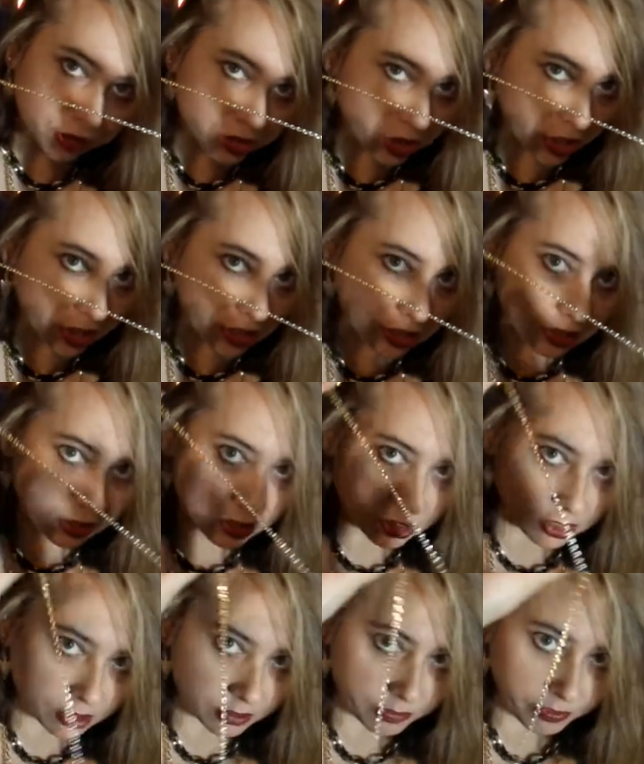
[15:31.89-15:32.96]

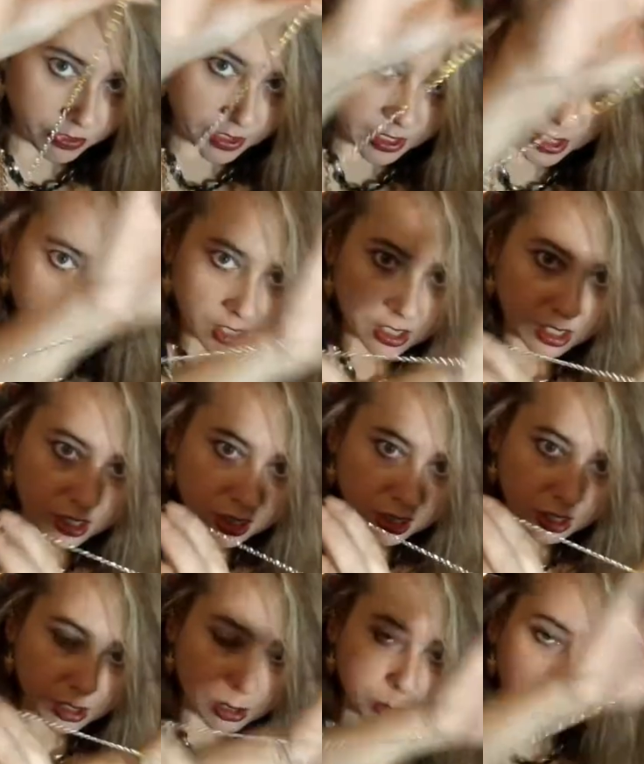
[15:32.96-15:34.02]
Chainge.
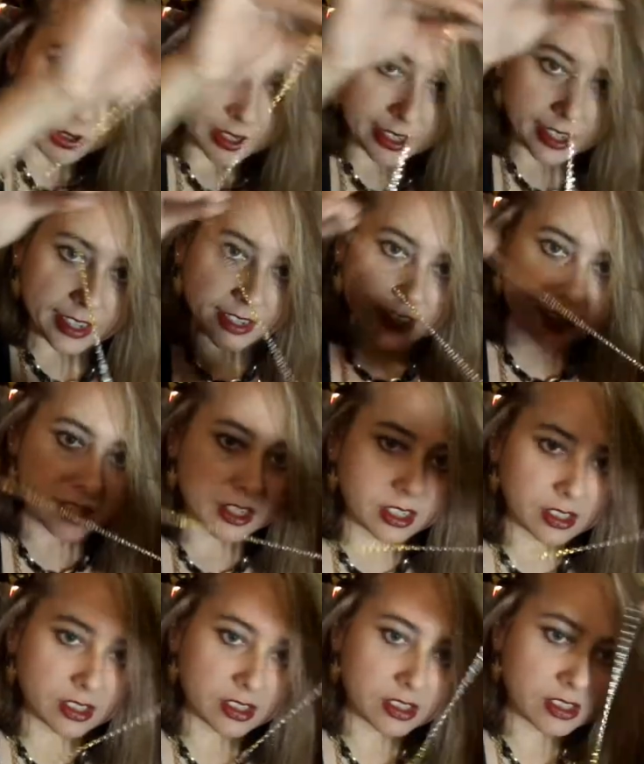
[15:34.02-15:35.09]
Go to
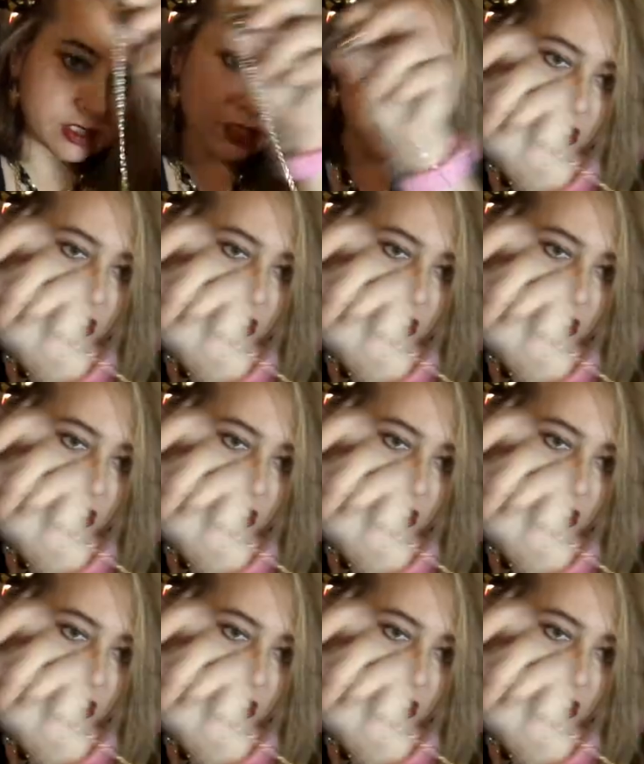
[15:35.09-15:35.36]
PlayXS.